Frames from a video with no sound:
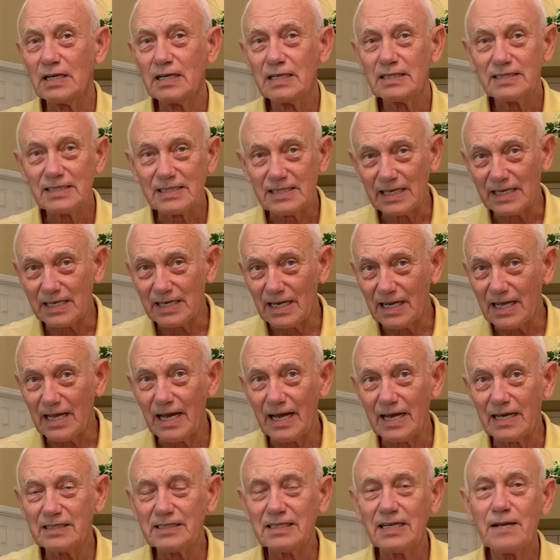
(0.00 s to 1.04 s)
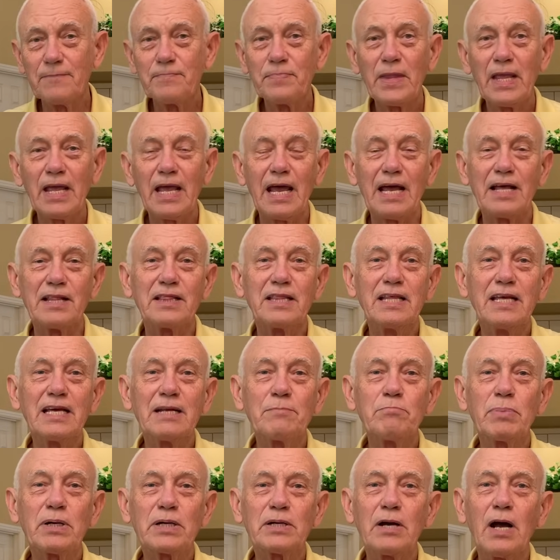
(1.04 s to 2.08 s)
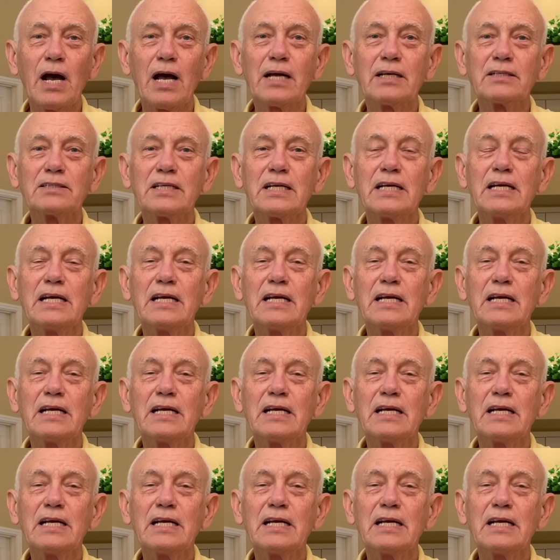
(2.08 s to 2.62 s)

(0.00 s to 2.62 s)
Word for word: sinless. And then because